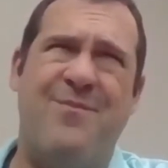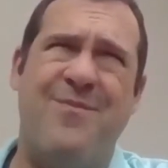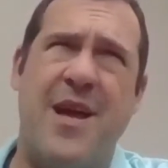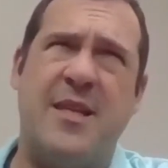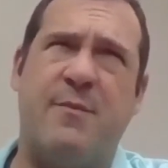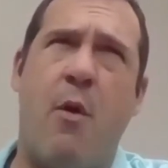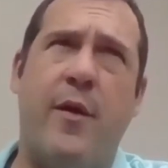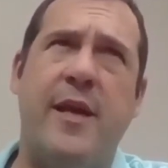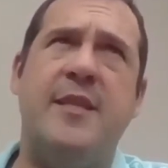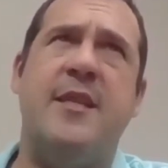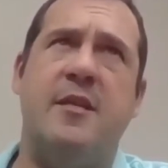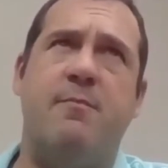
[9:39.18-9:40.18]
As far
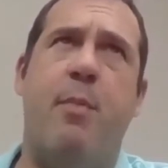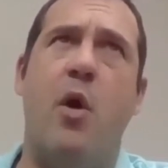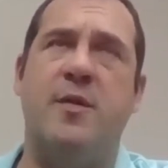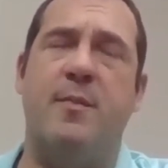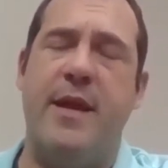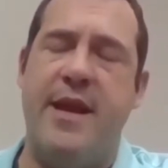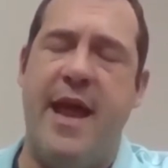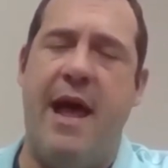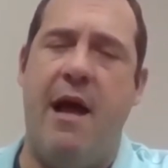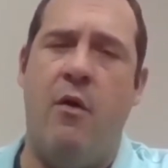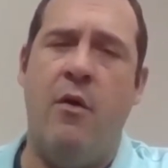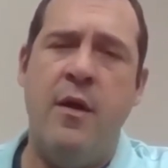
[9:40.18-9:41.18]
east as Bozeman
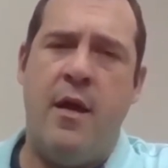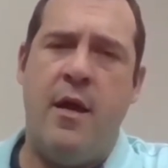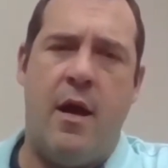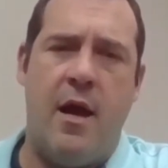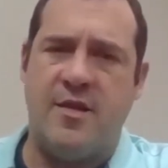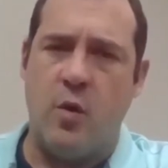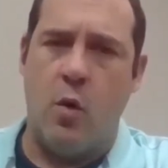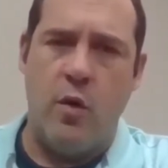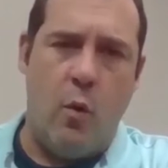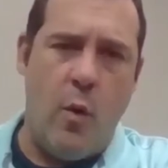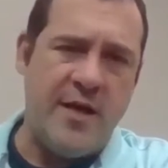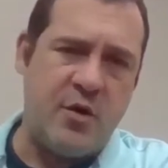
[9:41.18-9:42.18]
now. So the
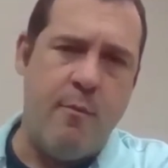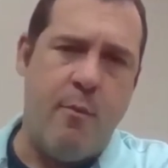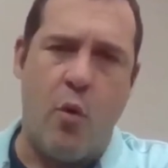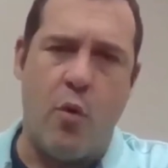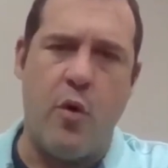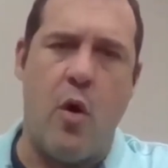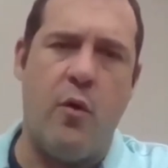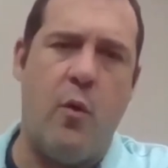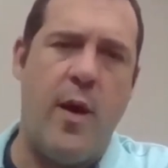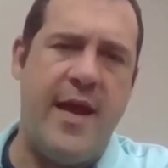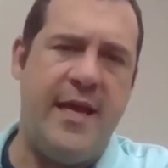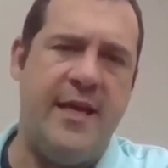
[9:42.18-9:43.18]
western border all the way
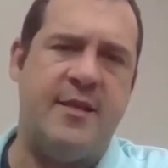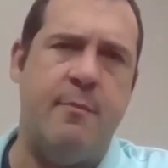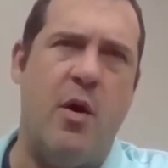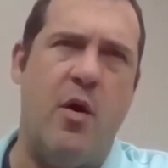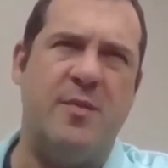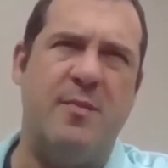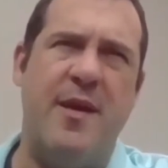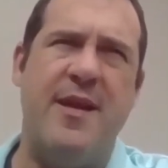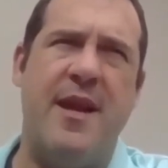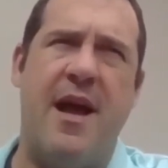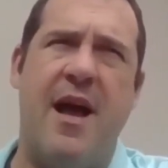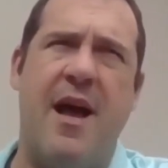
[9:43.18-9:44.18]
east to Bozeman,
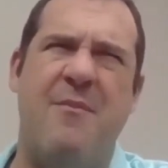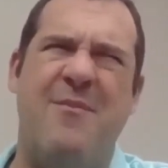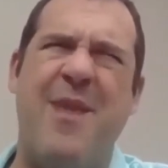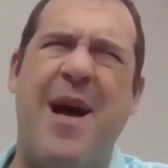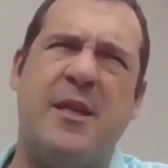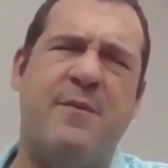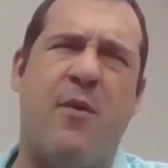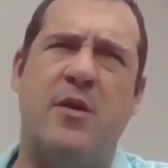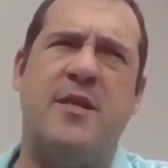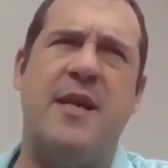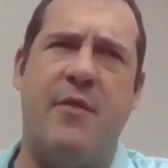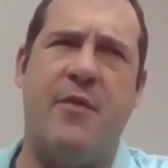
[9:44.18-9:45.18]
not as far
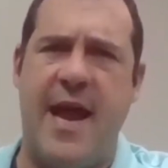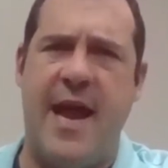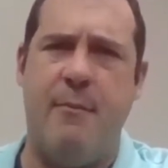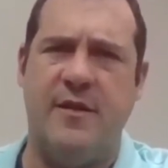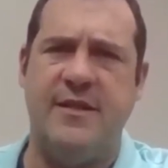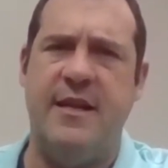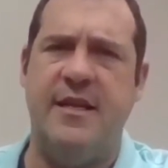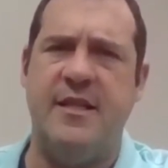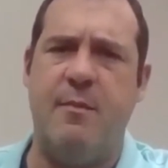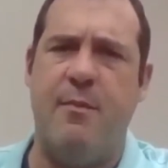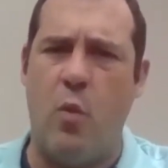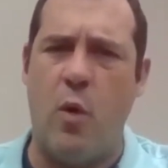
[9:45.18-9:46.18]
south as Hamilton is
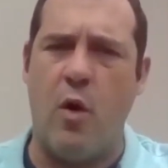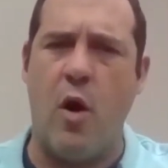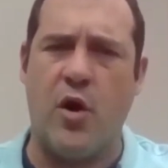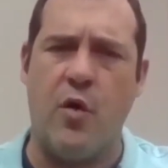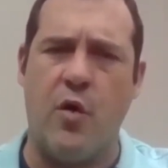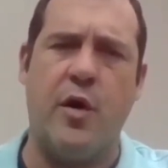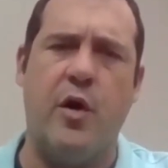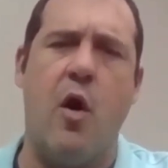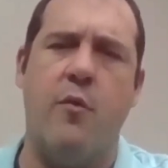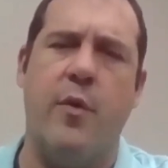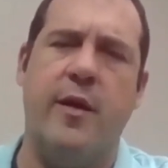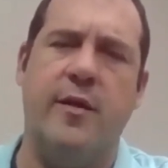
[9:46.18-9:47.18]
where our current
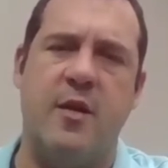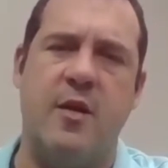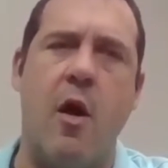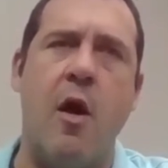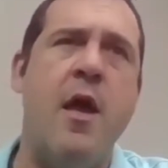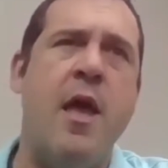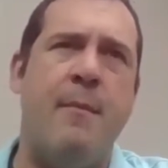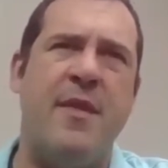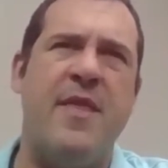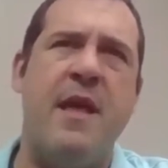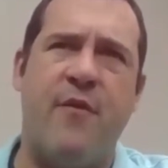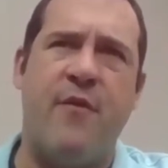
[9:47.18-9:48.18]
guardrails are. But
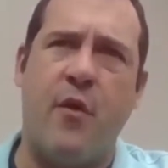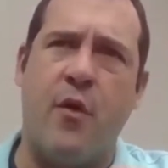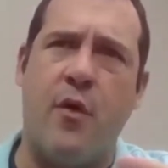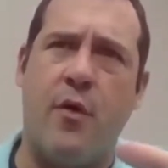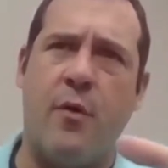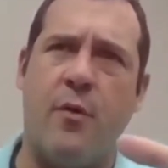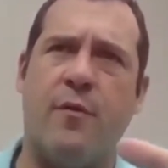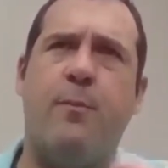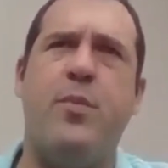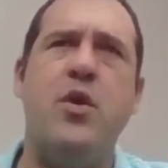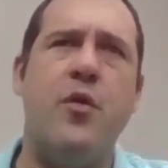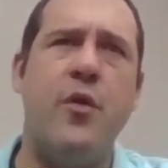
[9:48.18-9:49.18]
then for
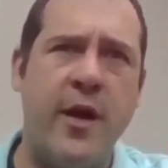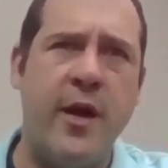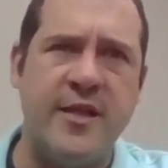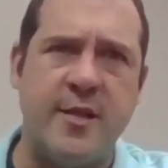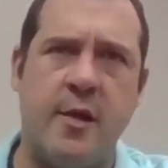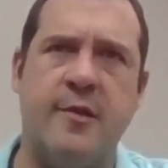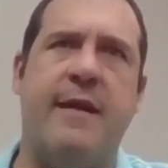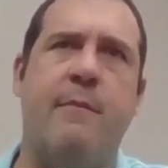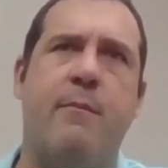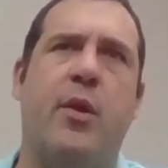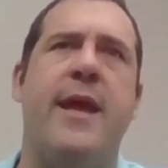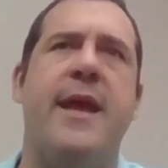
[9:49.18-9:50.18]
pure consulting
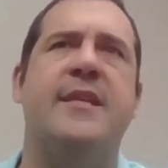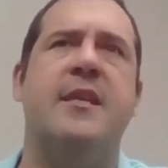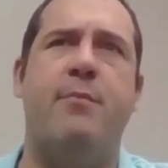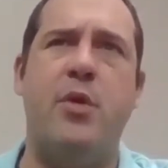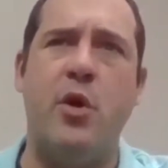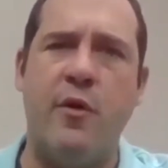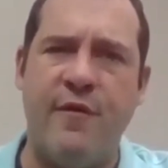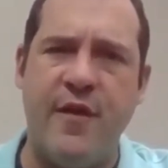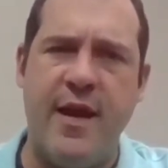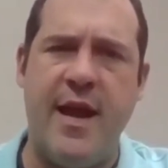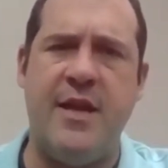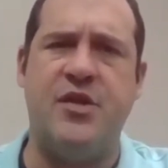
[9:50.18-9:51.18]
plays and pure
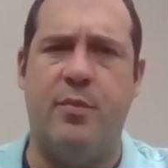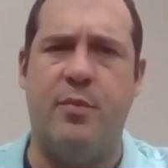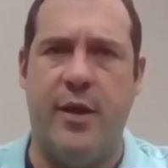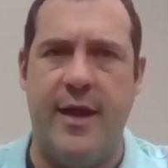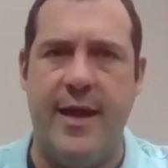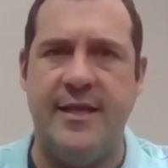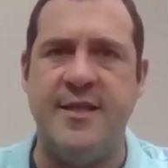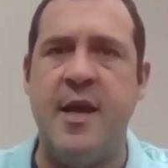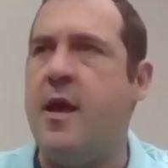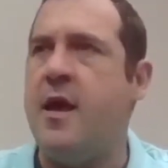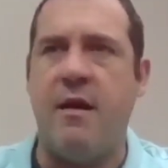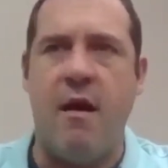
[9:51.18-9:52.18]
financial plays,
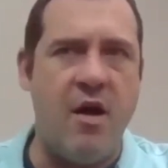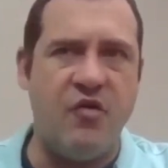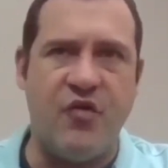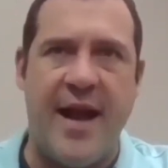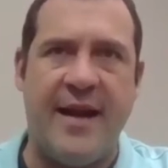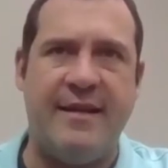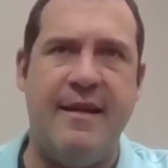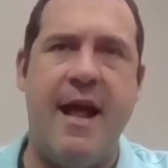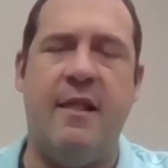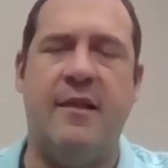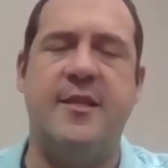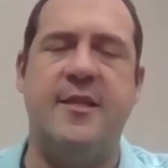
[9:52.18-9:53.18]
contract
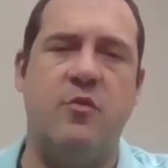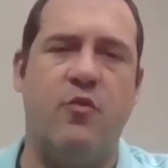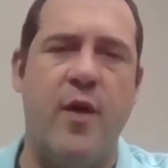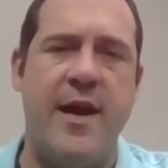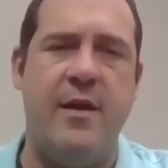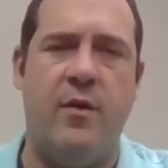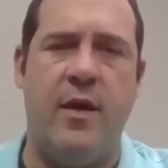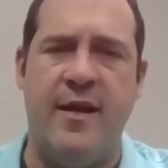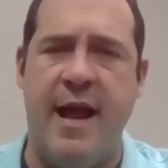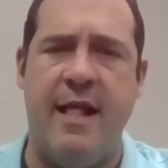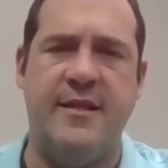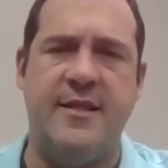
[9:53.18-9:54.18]
analysis and rate
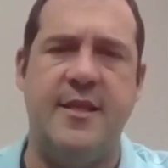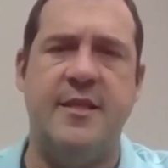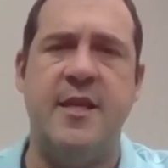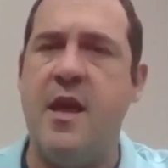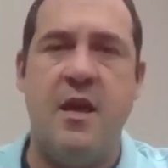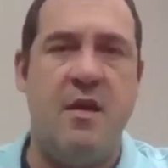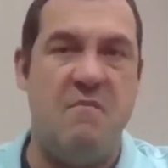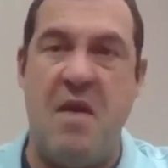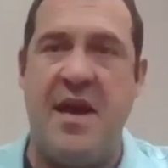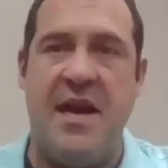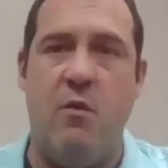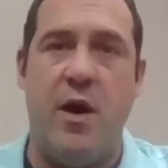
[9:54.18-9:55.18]
analysis,
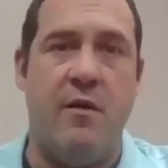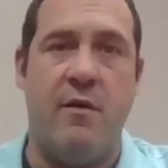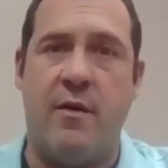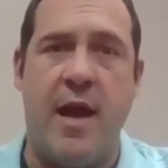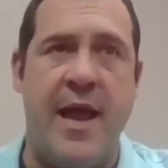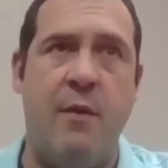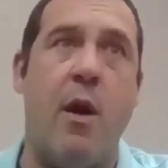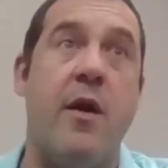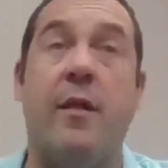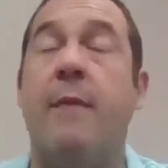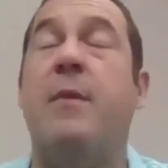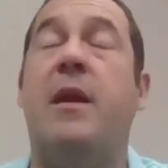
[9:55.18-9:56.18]
anywhere,
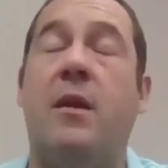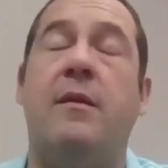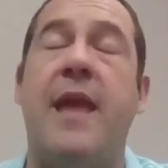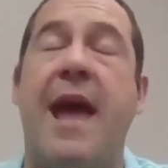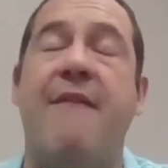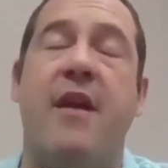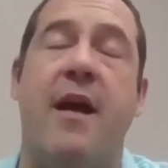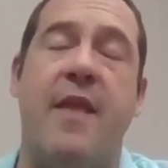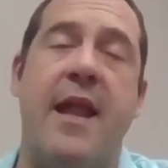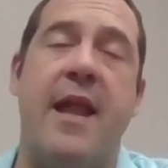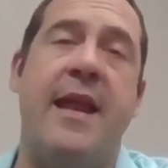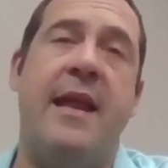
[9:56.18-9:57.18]
let me caveat
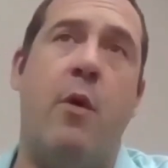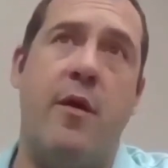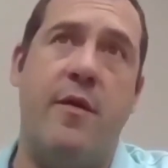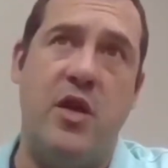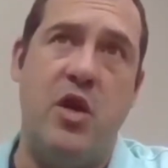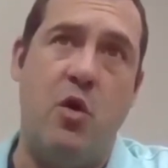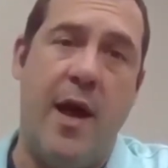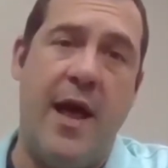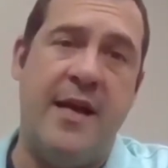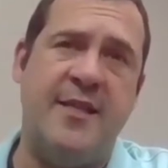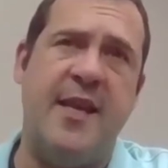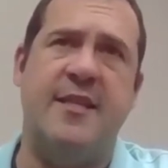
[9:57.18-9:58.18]
that, anywhere in the
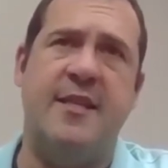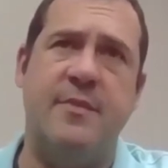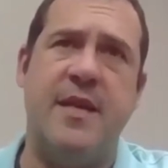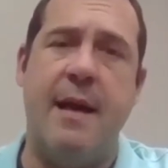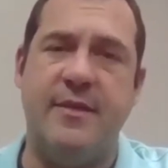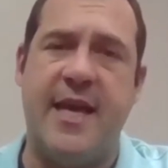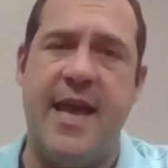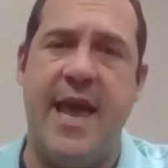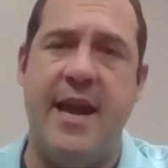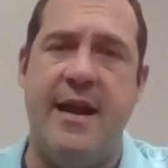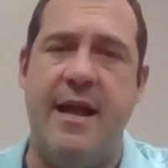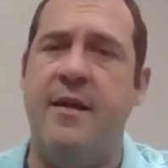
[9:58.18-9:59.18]
US and sometimes
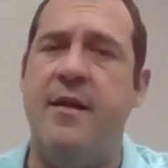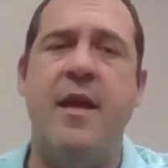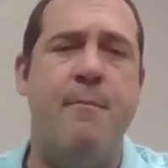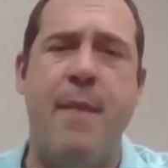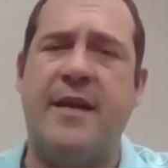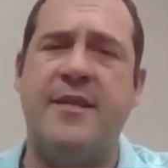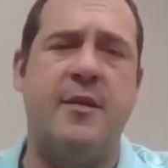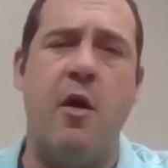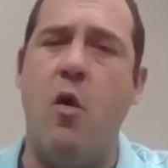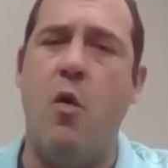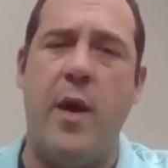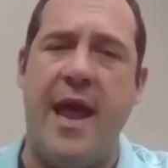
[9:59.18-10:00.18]
Canada. Mexico,
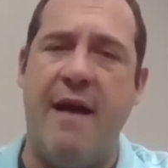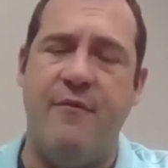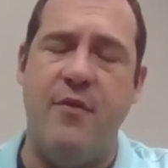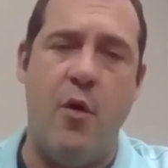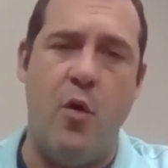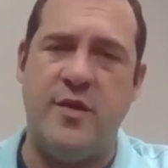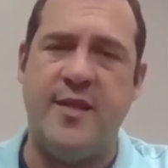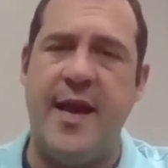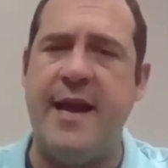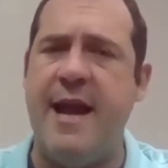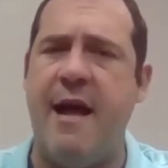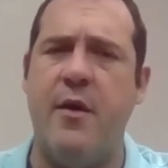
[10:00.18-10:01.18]
we have no say
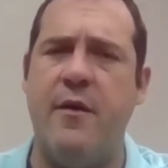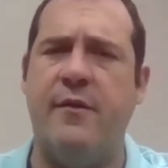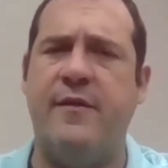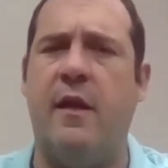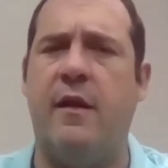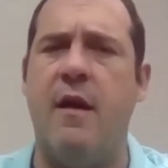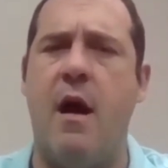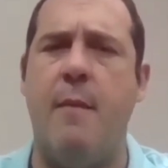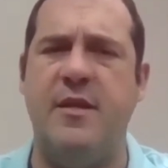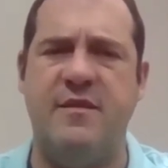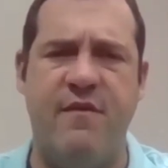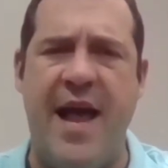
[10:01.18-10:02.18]
down there. Their telecom
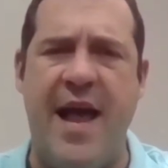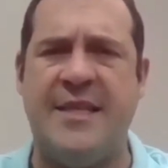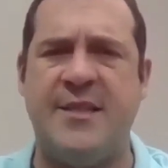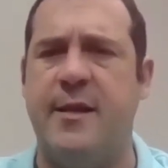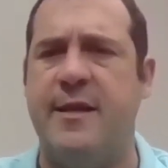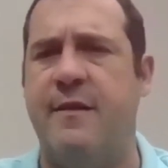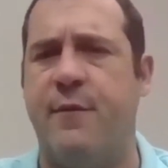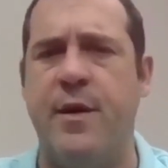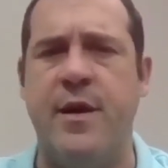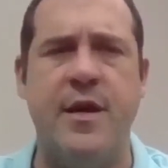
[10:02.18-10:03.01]
is vastly different.